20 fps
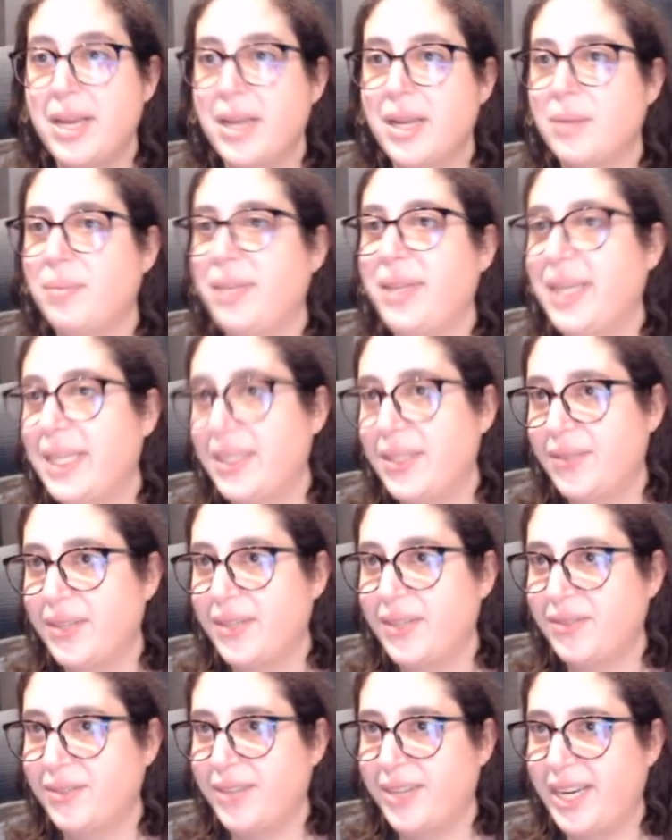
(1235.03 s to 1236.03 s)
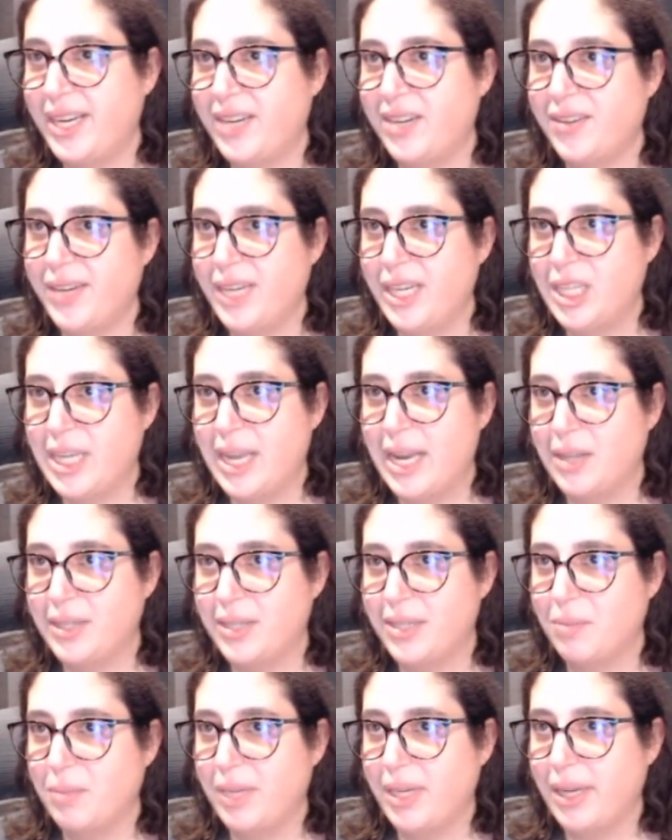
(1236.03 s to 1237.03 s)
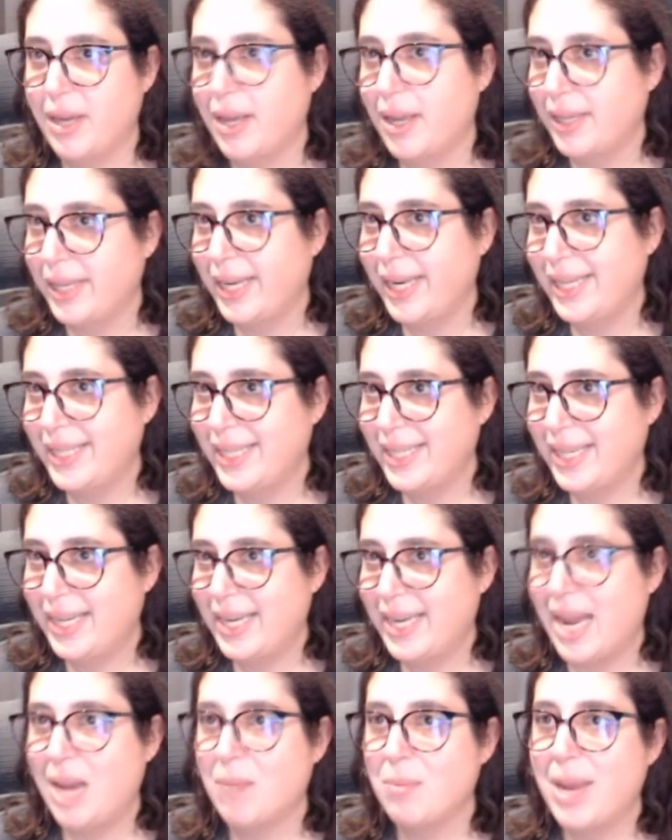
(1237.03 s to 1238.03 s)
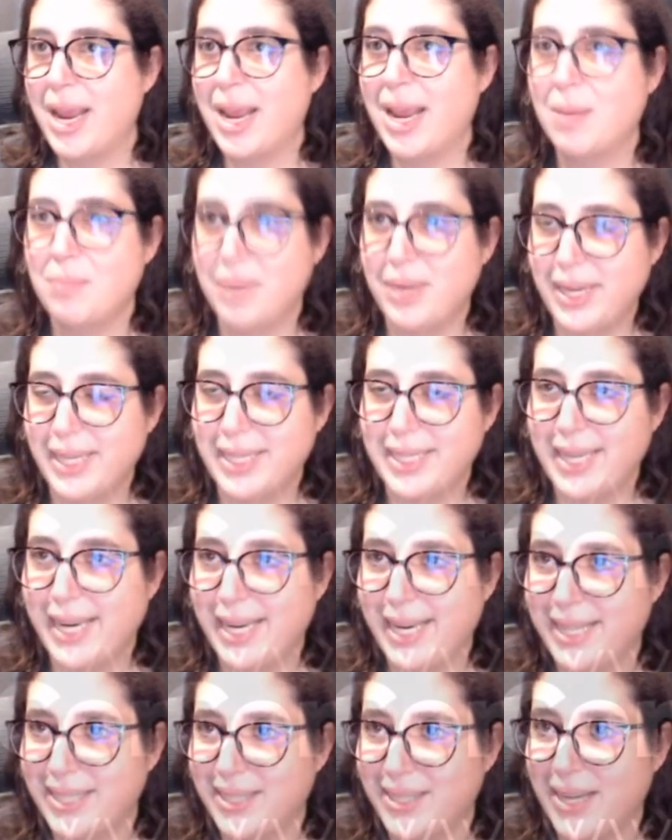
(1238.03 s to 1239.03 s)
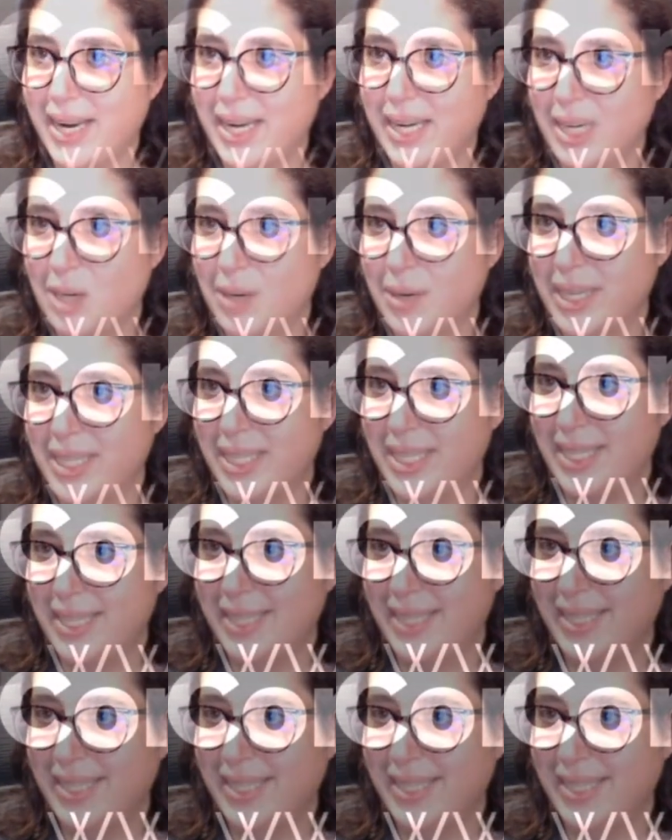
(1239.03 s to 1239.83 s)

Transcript: please feel free to reach out to me on LinkedIn. I'm happy to answer any questions